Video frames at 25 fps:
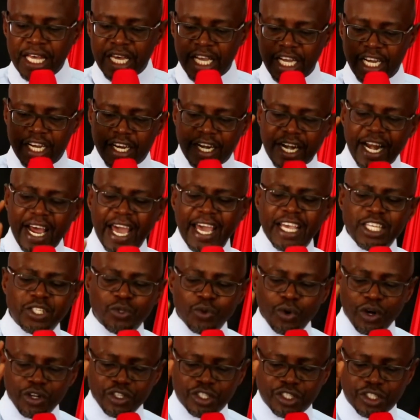grace
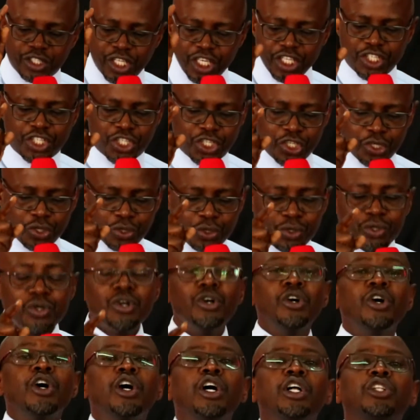will teach you
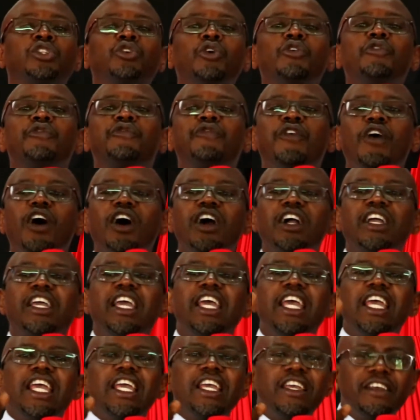to
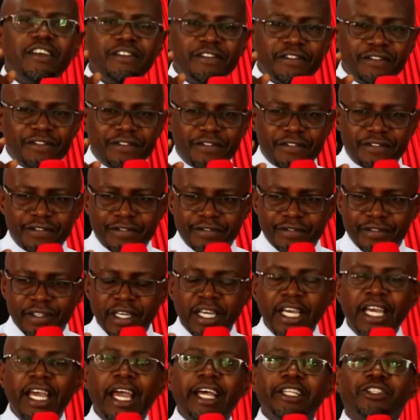forgive,
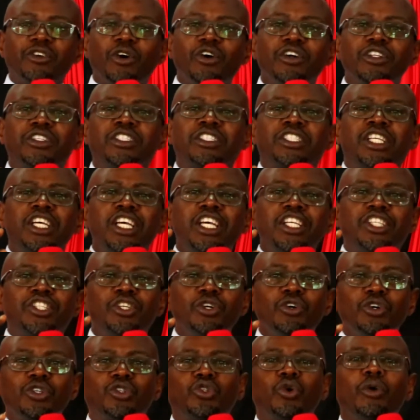it will teach
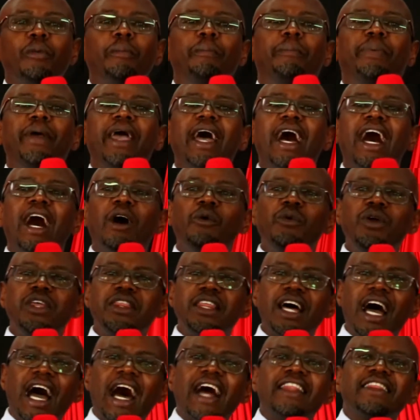you to bear with
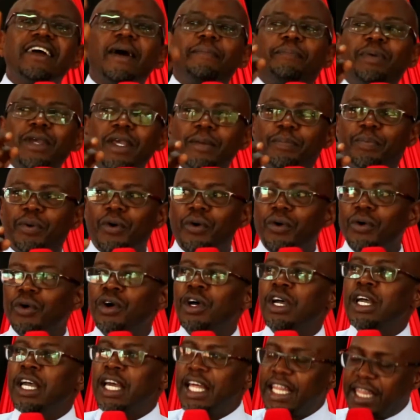other people.
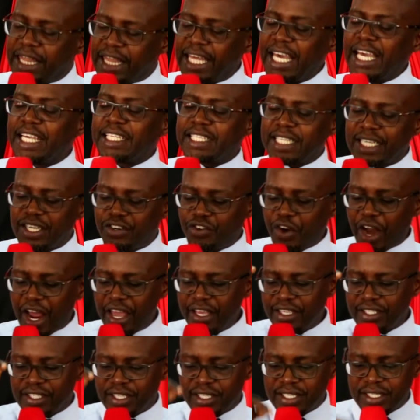This
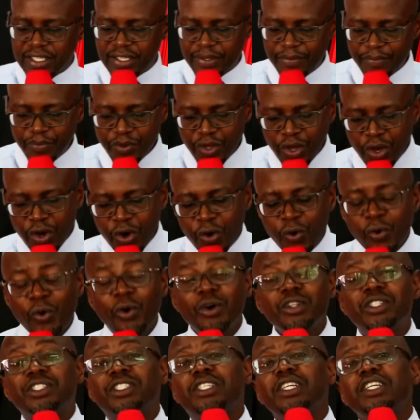grace will
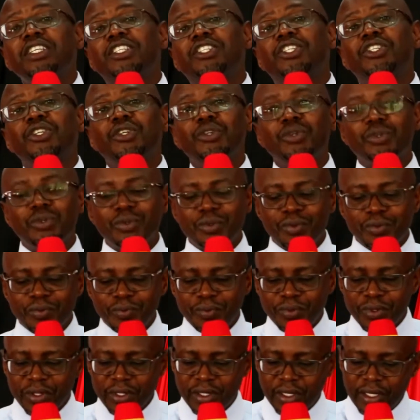teach you
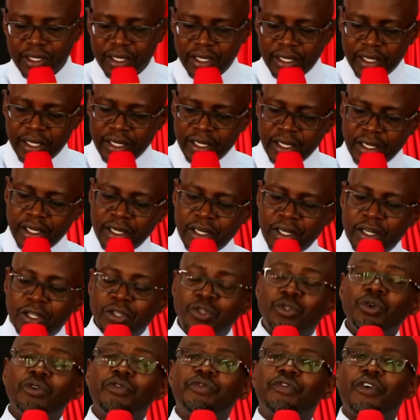
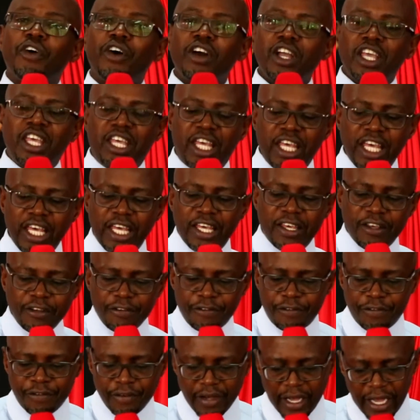to forgive
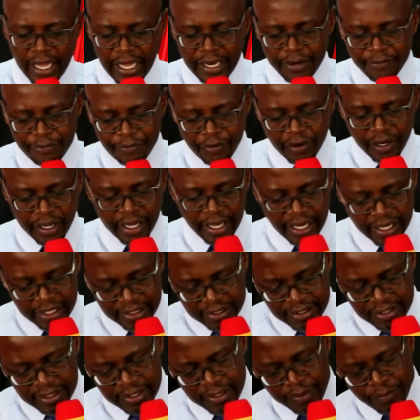and forget,
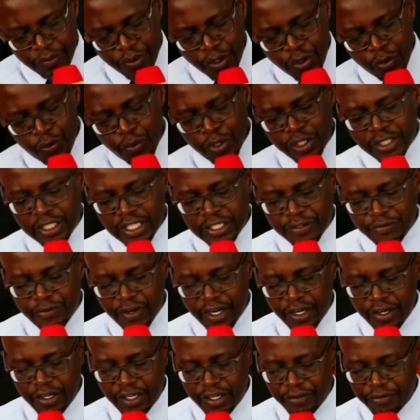which is
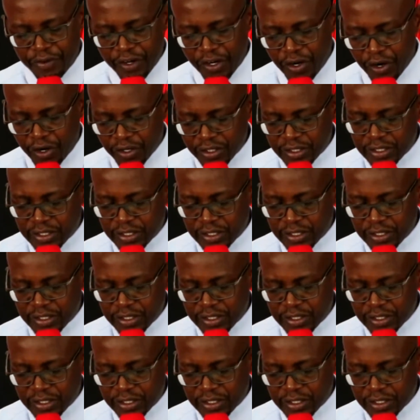very difficult.